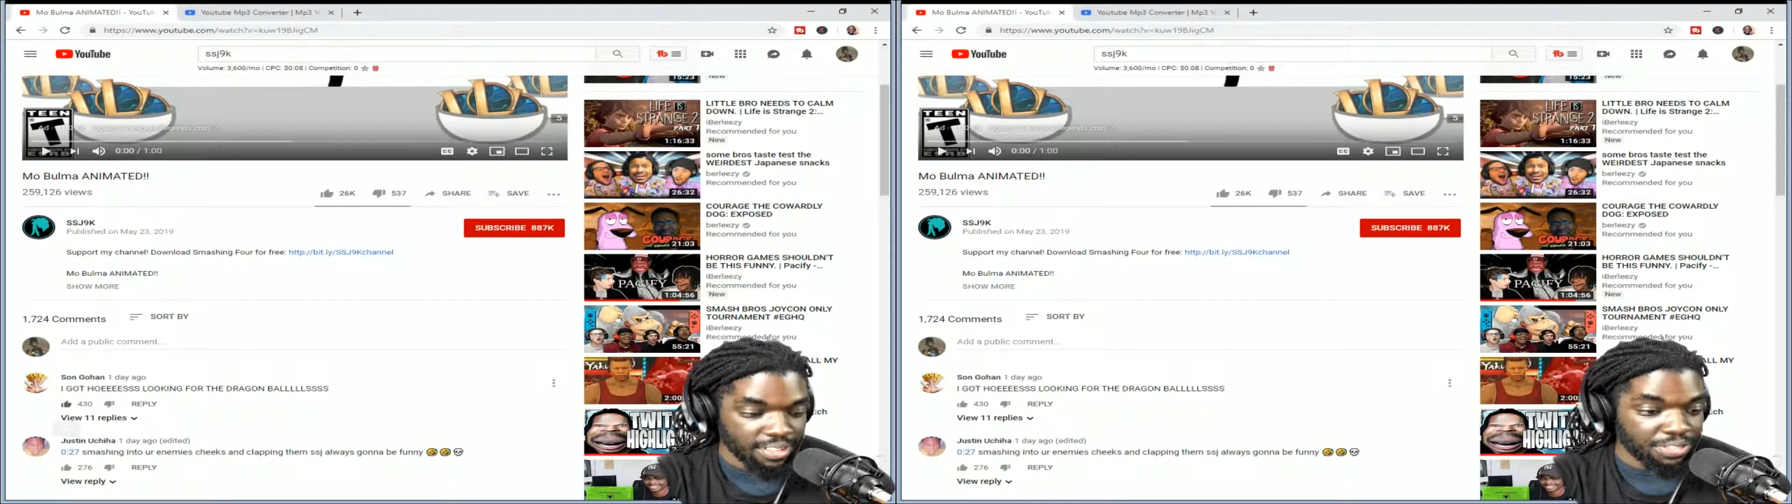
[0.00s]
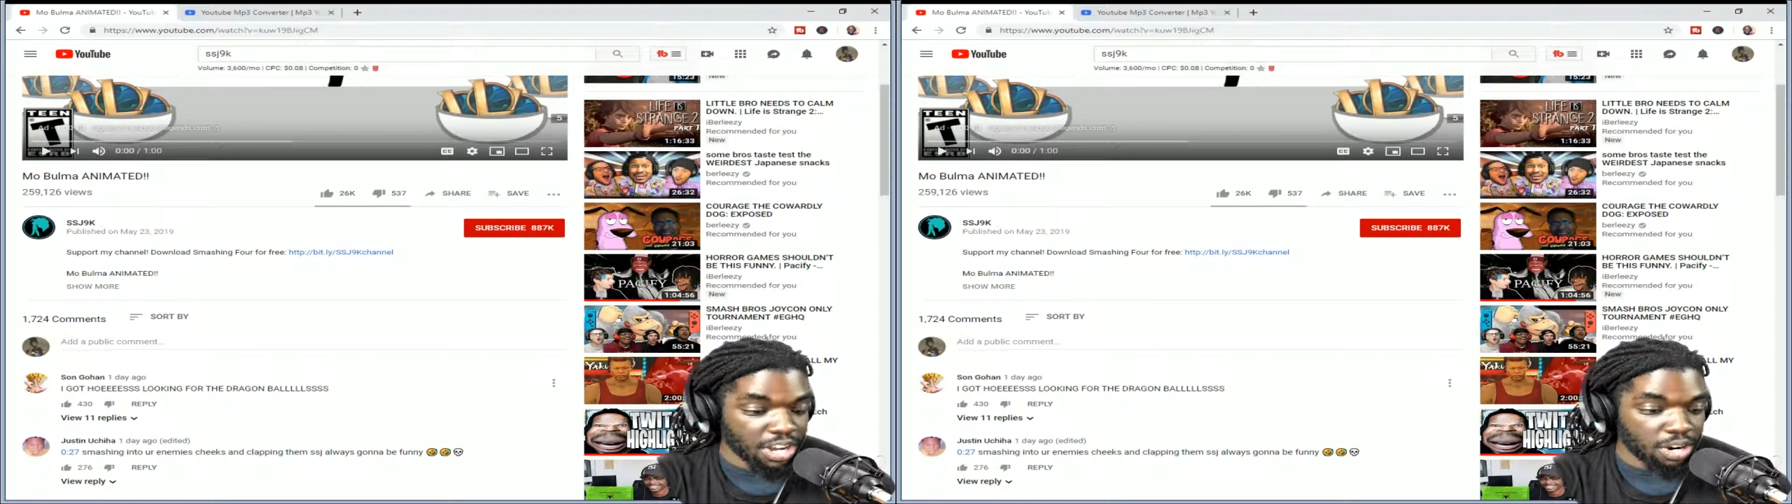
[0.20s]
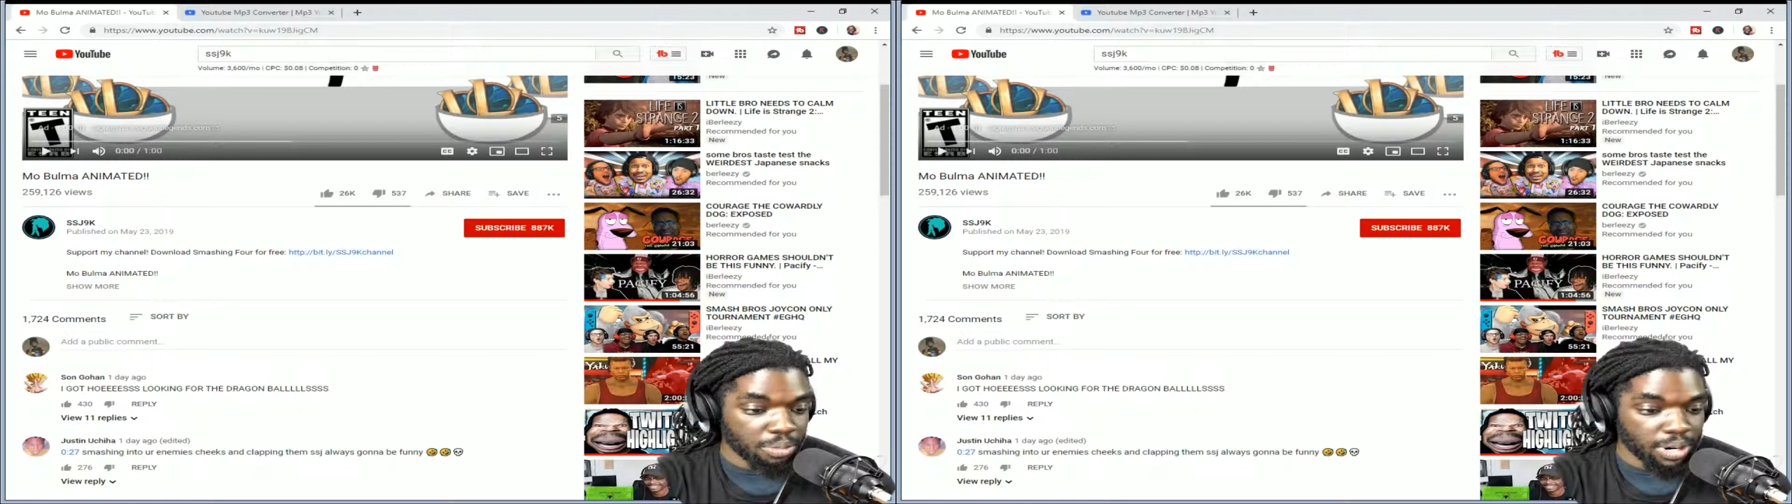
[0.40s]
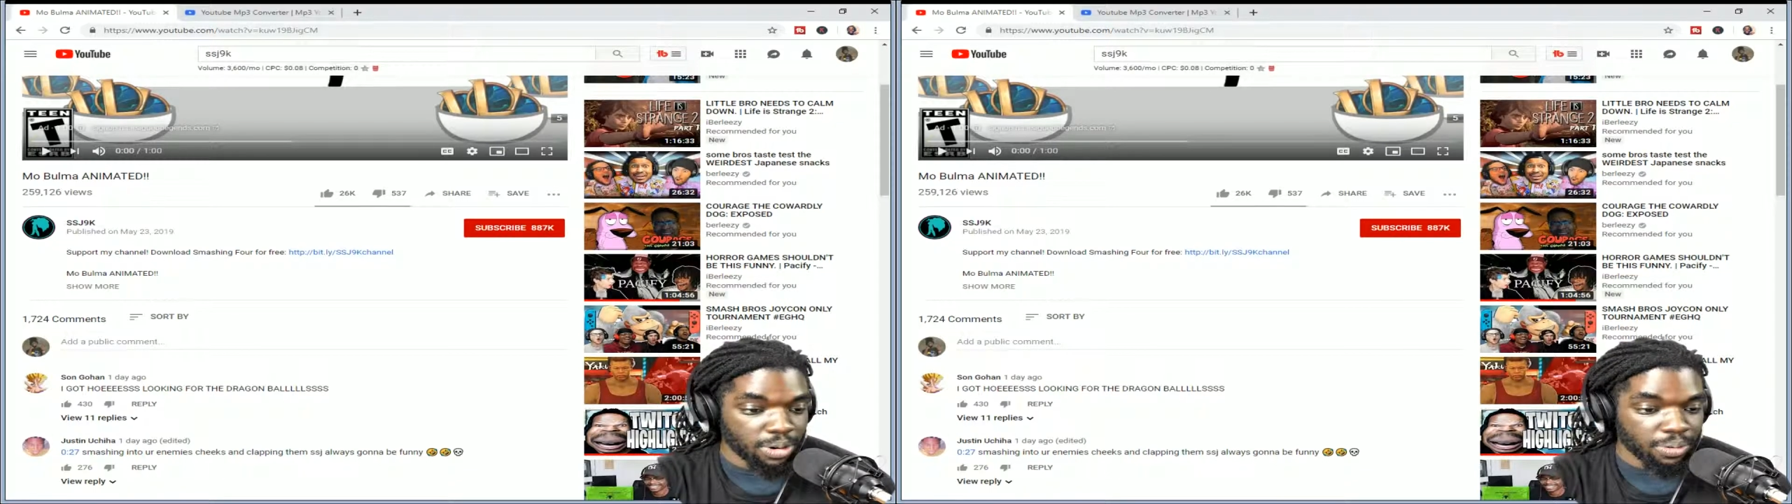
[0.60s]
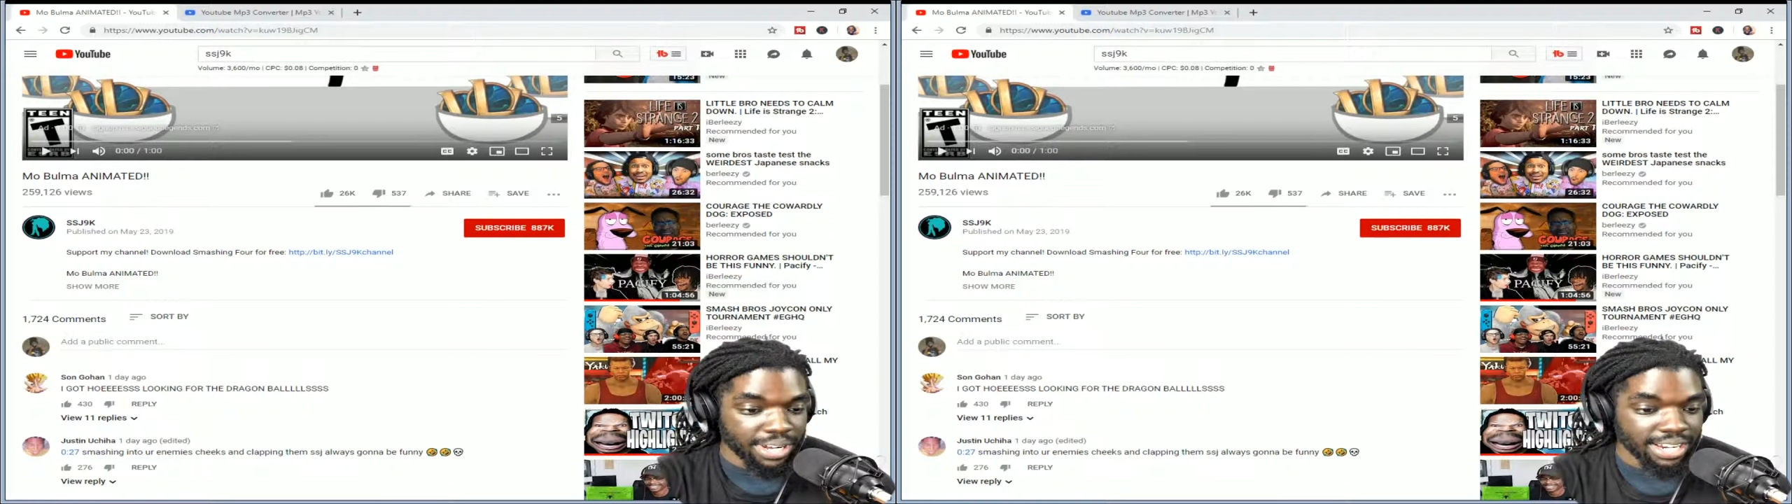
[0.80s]
No,
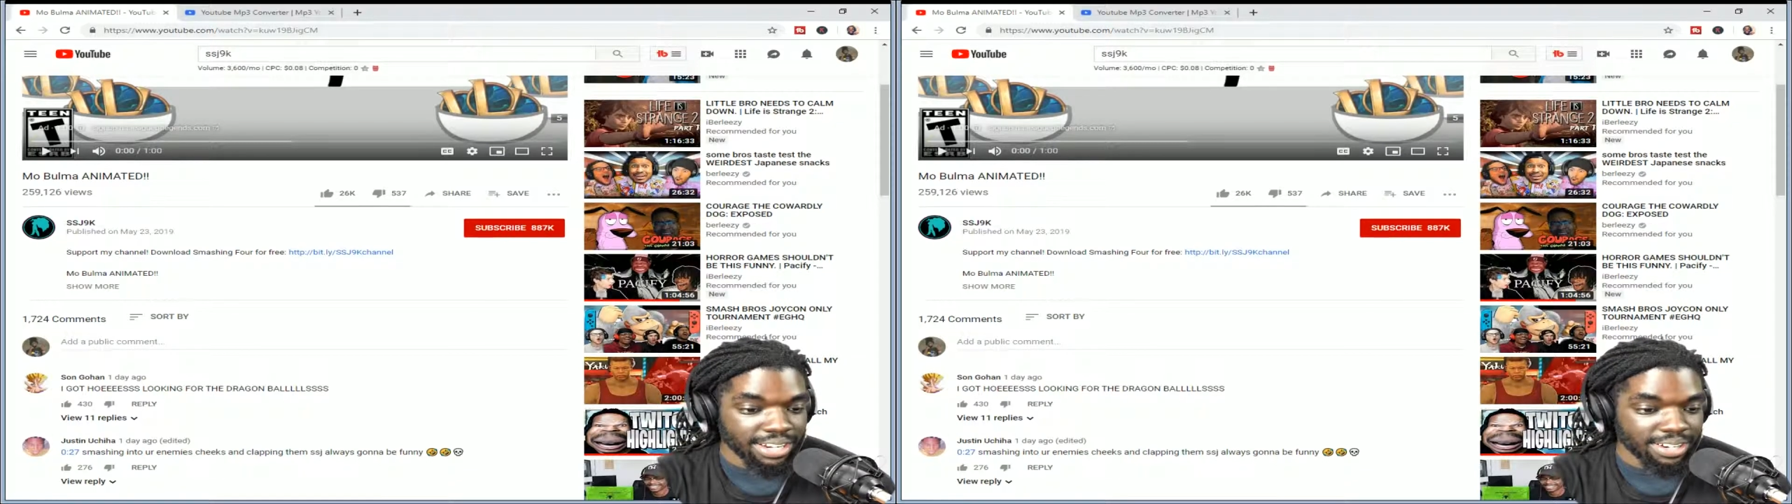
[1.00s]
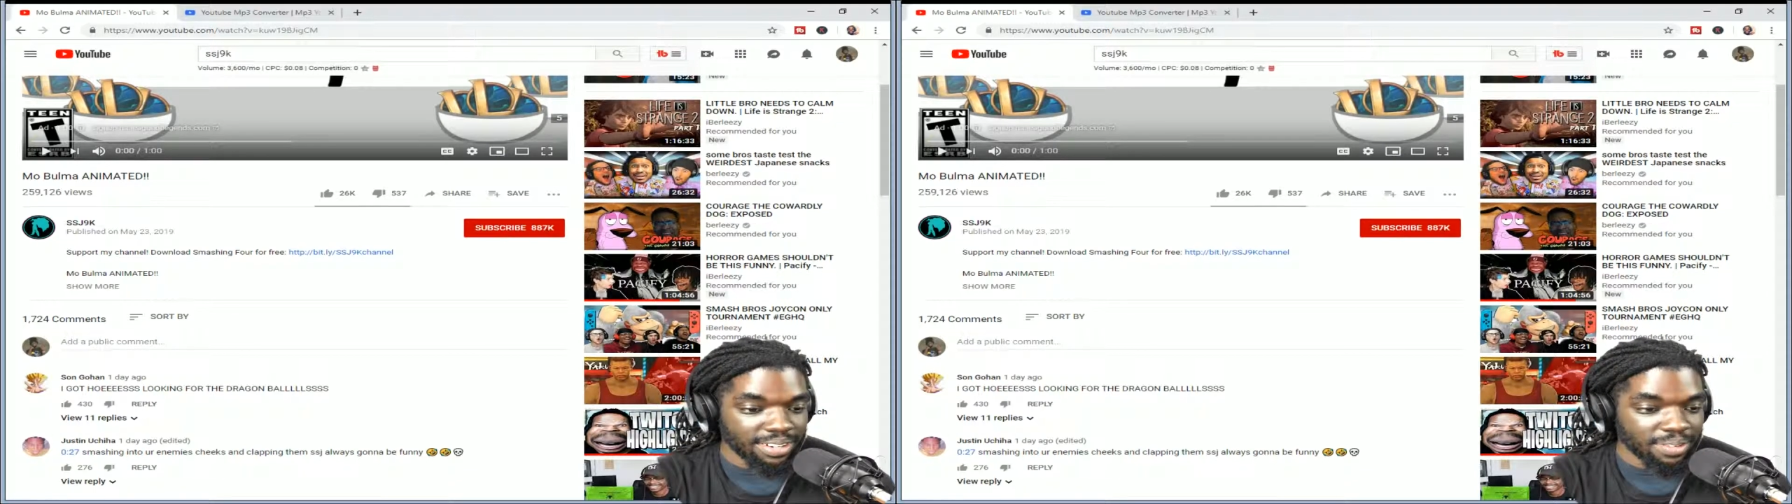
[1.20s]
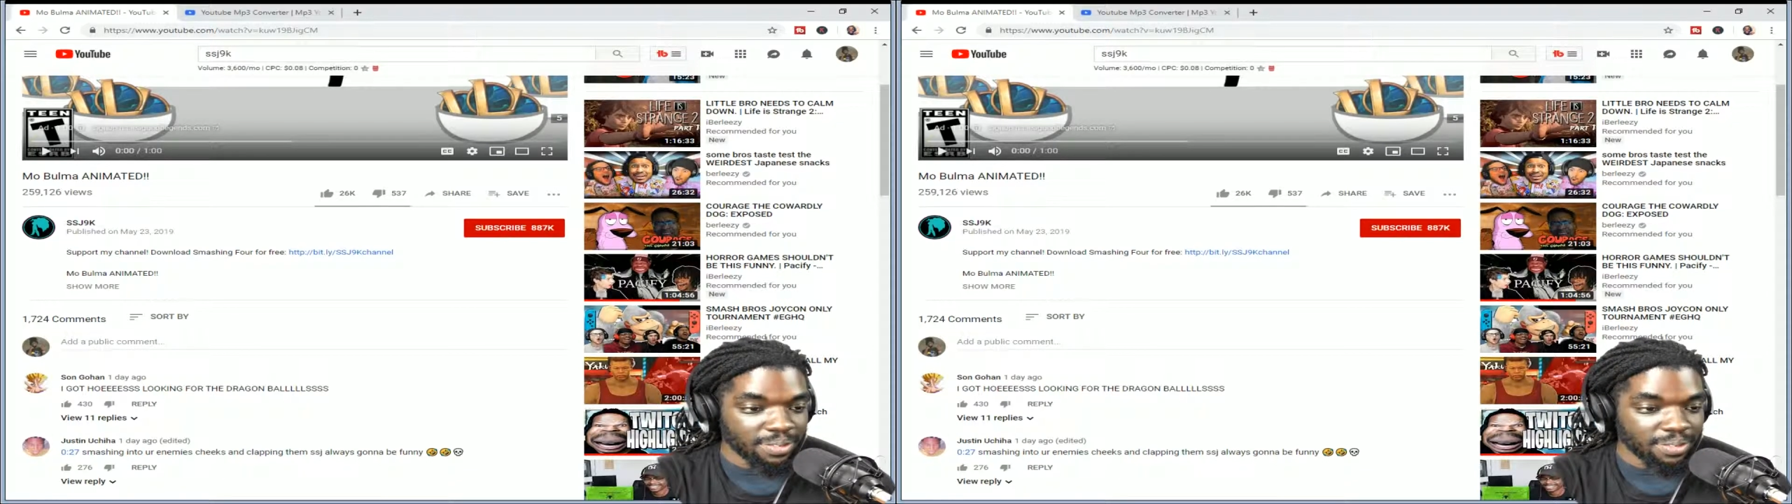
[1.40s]
bro. When